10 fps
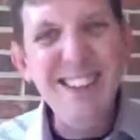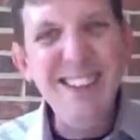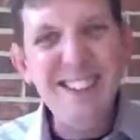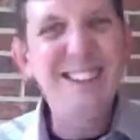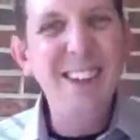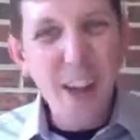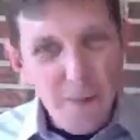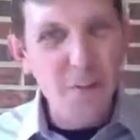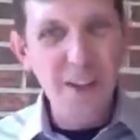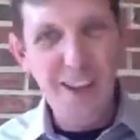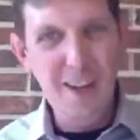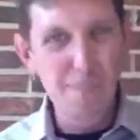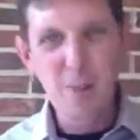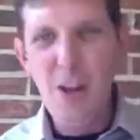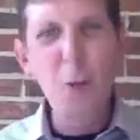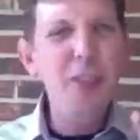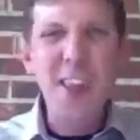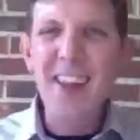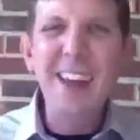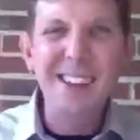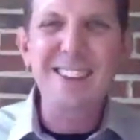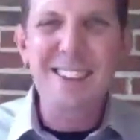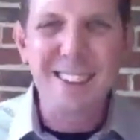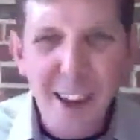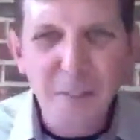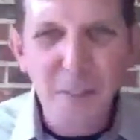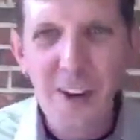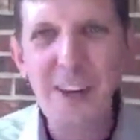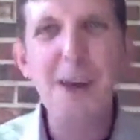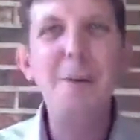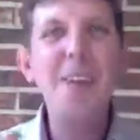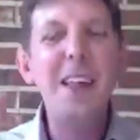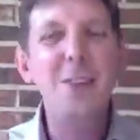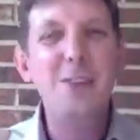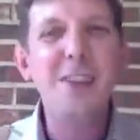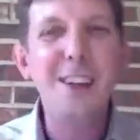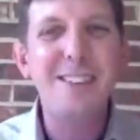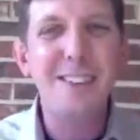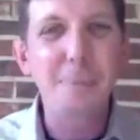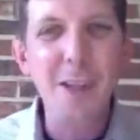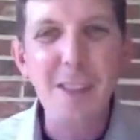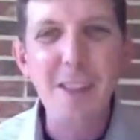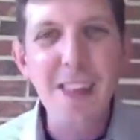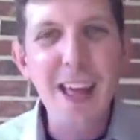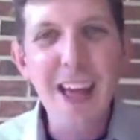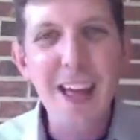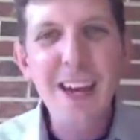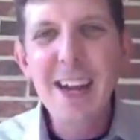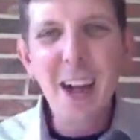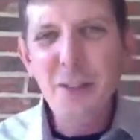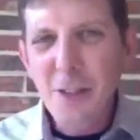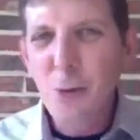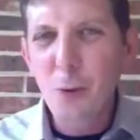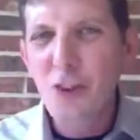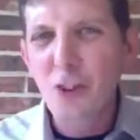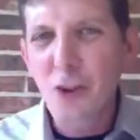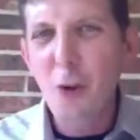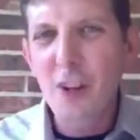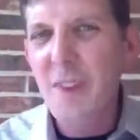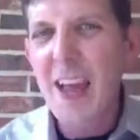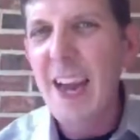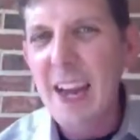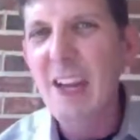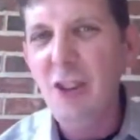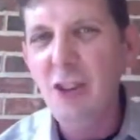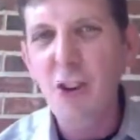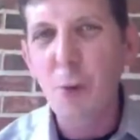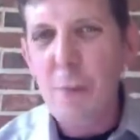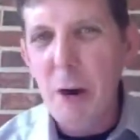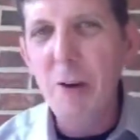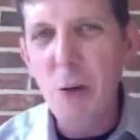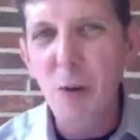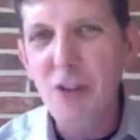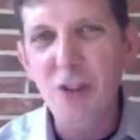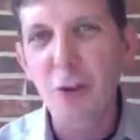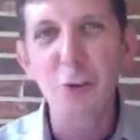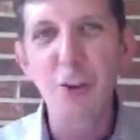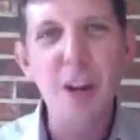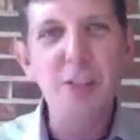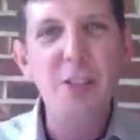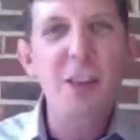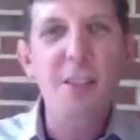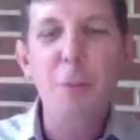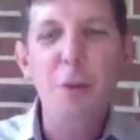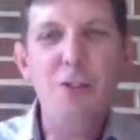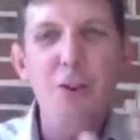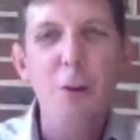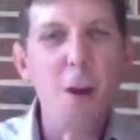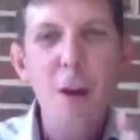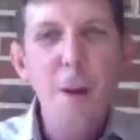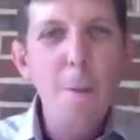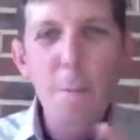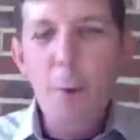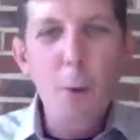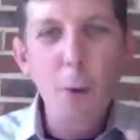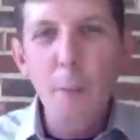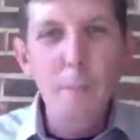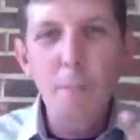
is siphoning. Now, what the heck is siphoning? I mean, that looks like something that they had. I think there was a joke in that 80s show, Married with Children. I think they were so poor,